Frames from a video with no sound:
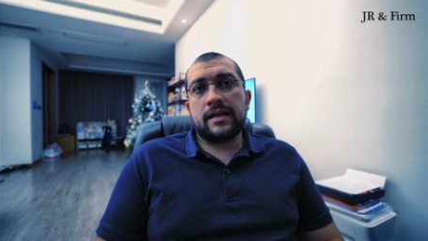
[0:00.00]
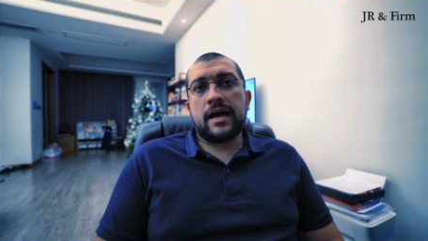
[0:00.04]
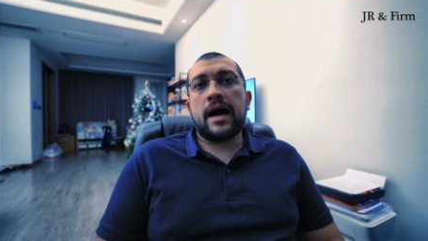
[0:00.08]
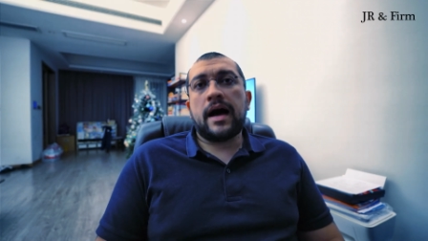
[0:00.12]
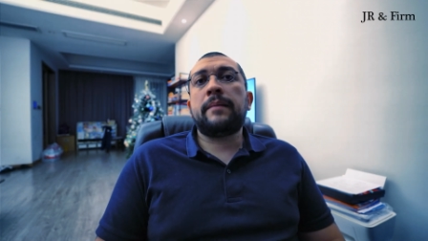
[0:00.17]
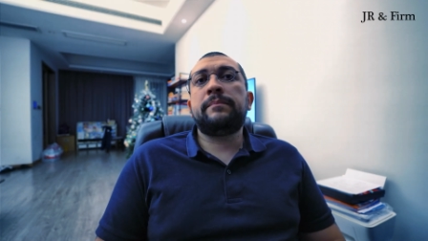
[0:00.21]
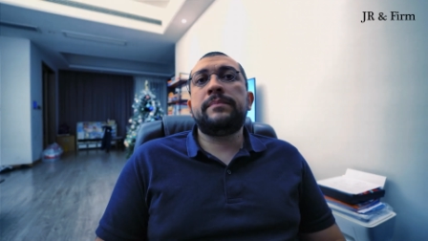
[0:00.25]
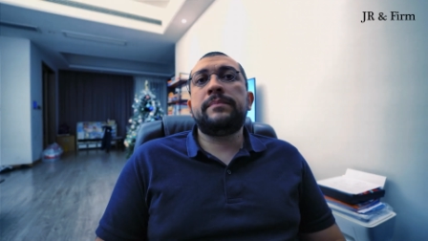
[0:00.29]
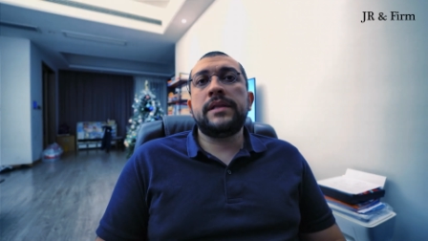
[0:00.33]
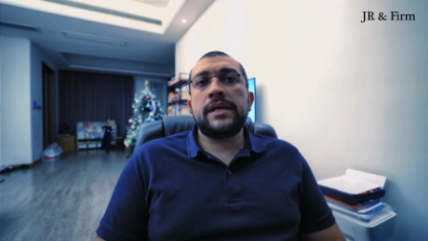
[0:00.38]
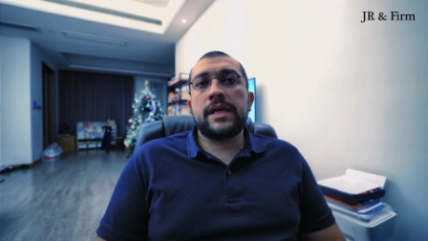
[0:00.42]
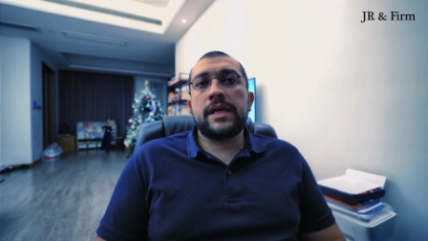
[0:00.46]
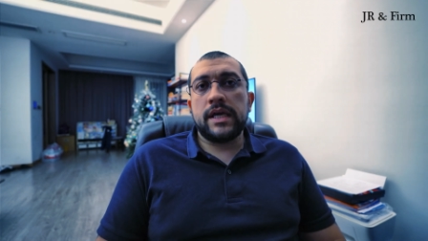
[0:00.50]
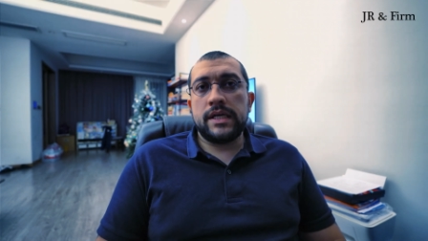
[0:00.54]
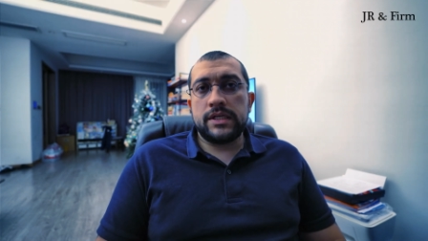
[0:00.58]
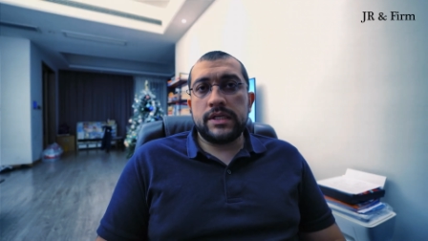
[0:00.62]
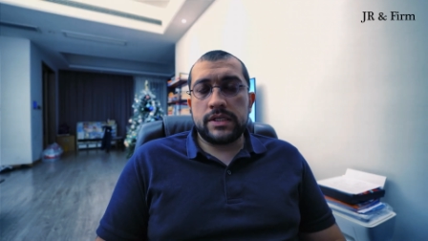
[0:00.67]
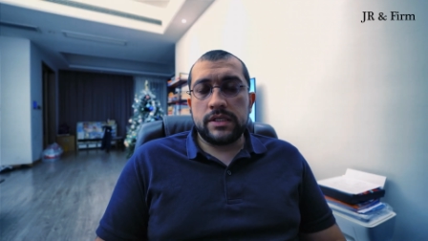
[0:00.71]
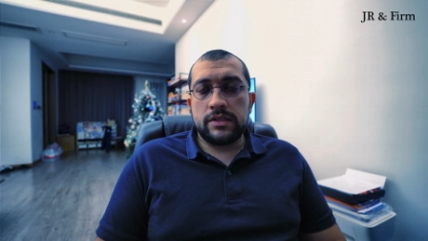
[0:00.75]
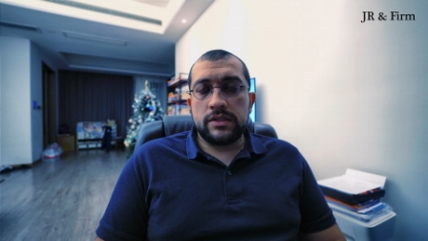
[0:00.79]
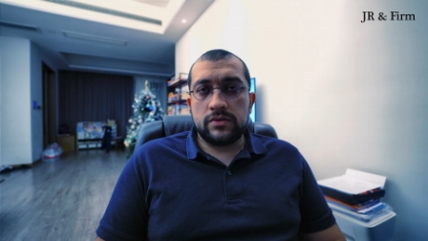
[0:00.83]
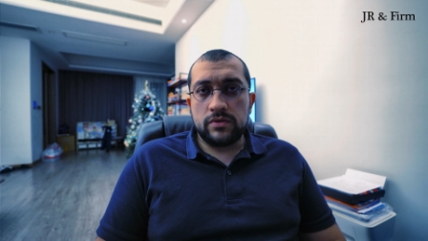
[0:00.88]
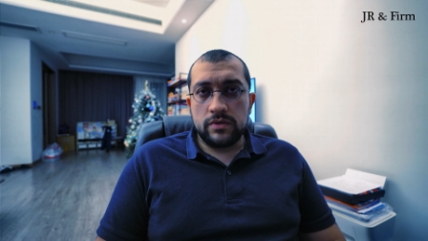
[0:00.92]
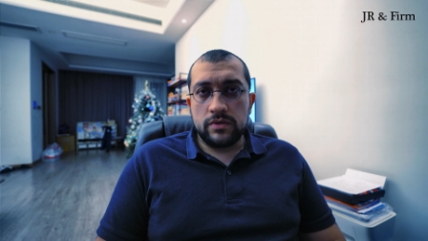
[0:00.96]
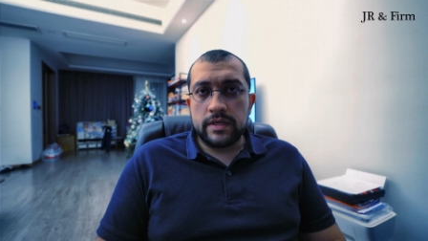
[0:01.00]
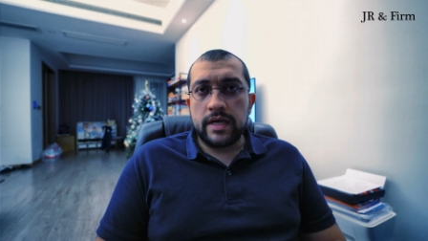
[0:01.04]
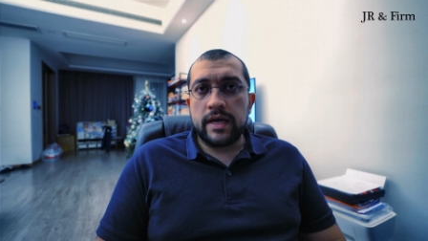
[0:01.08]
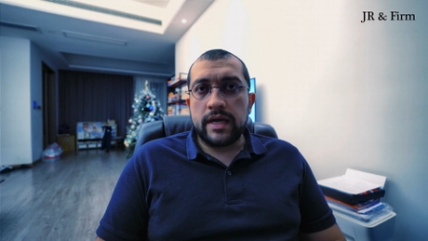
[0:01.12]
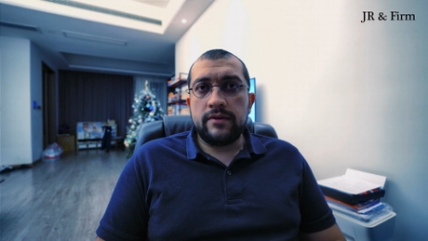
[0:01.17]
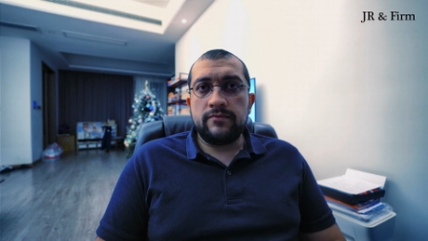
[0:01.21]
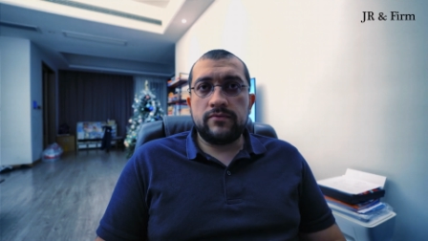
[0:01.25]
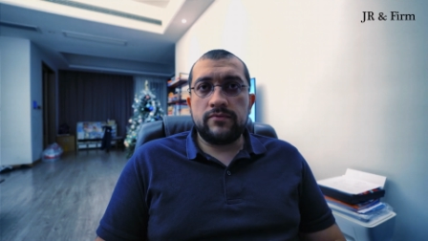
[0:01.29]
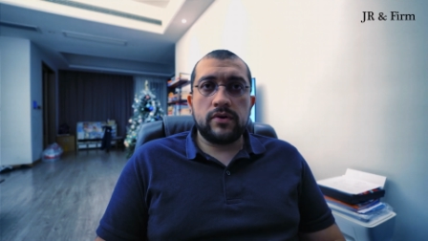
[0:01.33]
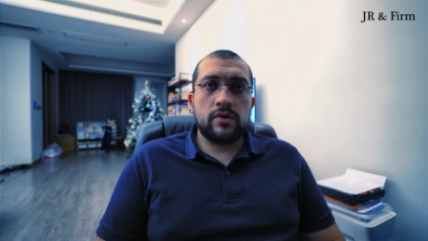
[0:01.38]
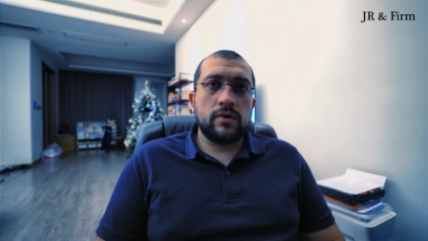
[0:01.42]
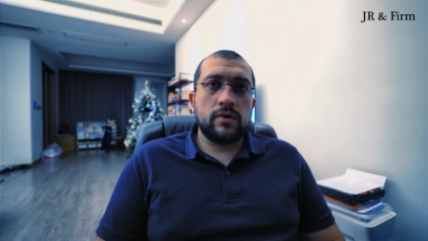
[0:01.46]
the application
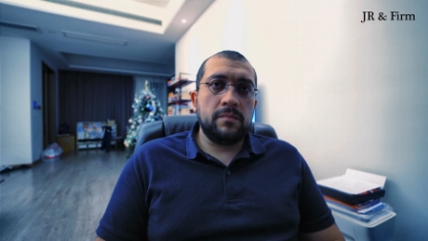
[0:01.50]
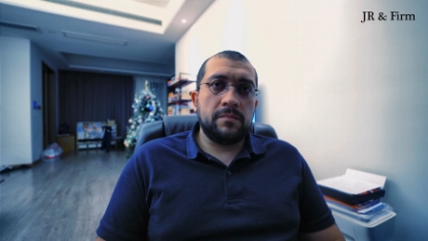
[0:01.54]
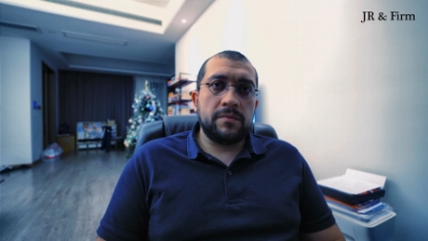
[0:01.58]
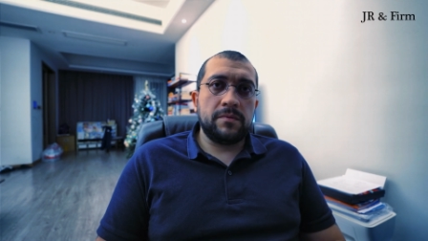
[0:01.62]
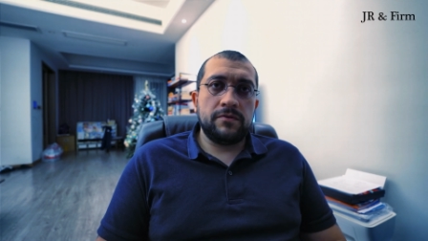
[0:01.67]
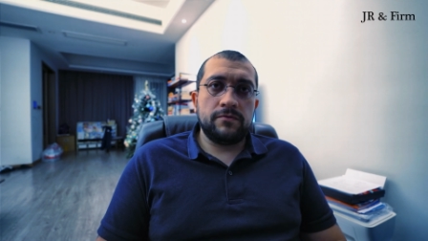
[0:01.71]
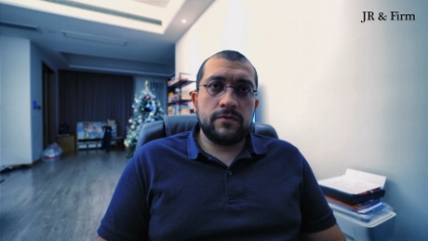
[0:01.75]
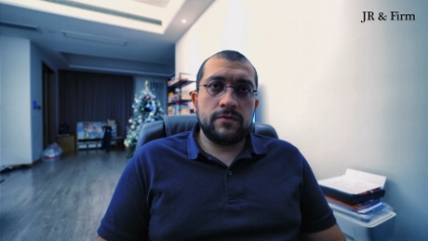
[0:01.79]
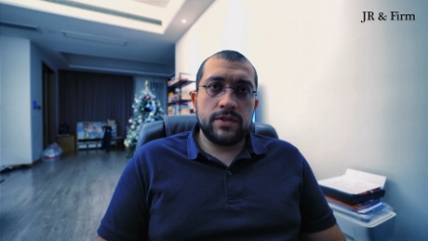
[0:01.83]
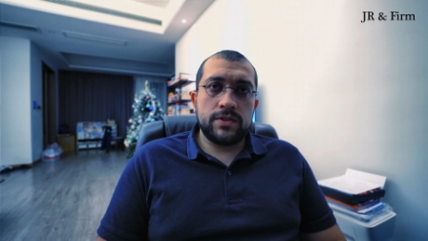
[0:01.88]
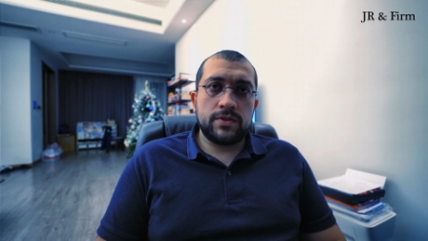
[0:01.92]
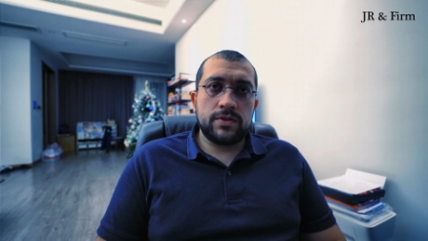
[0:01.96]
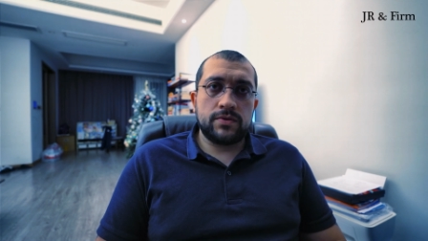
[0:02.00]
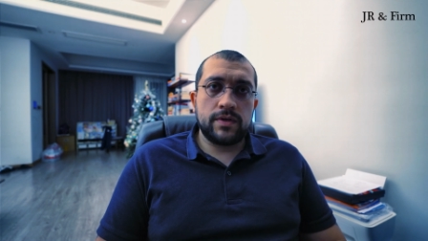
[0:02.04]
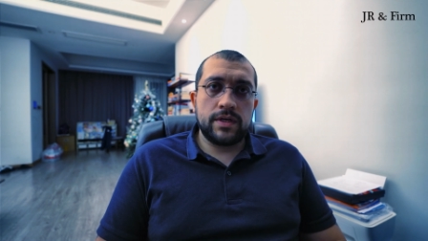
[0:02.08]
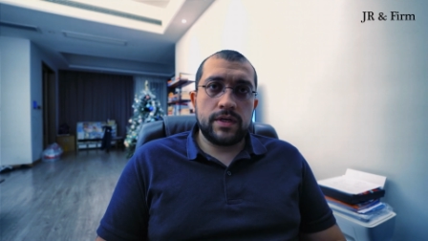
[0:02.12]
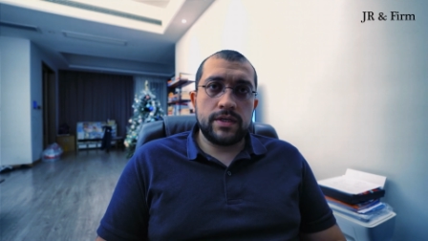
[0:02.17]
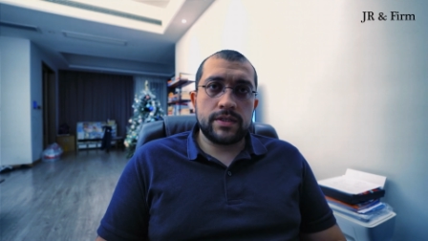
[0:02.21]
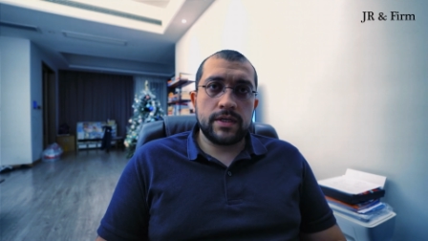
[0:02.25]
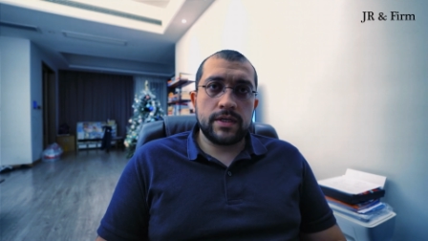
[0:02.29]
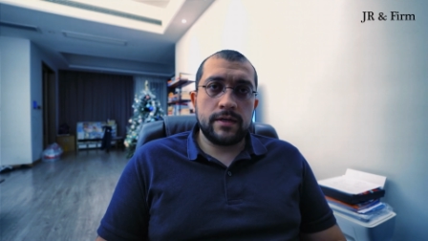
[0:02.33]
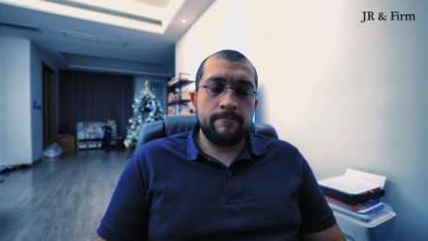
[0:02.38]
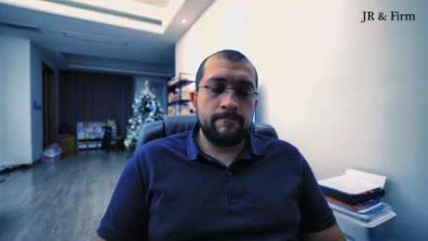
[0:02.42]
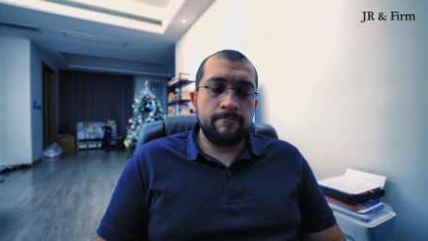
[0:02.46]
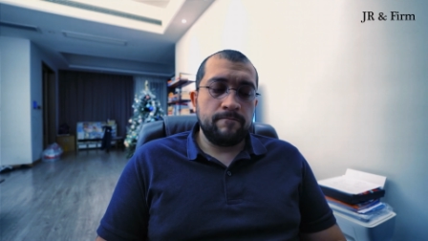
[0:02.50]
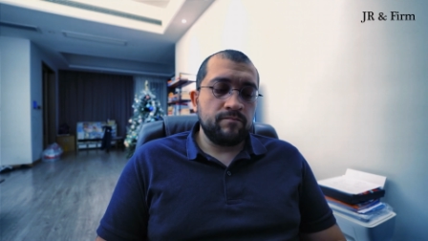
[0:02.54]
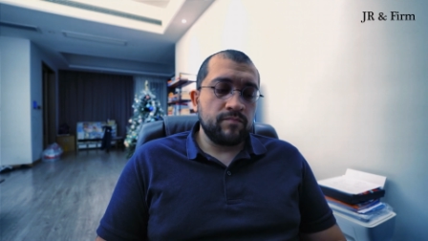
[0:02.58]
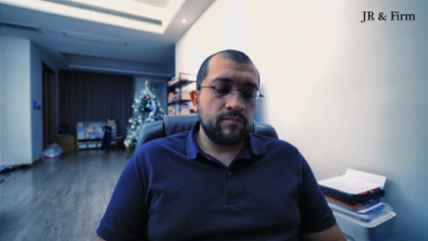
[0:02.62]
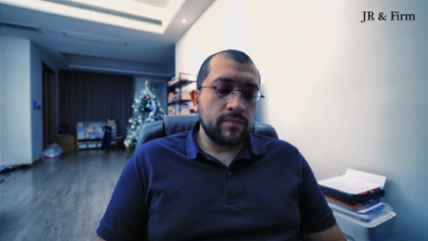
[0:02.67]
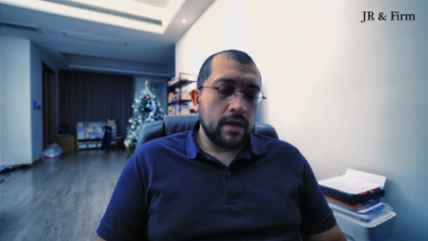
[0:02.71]
today for company registration,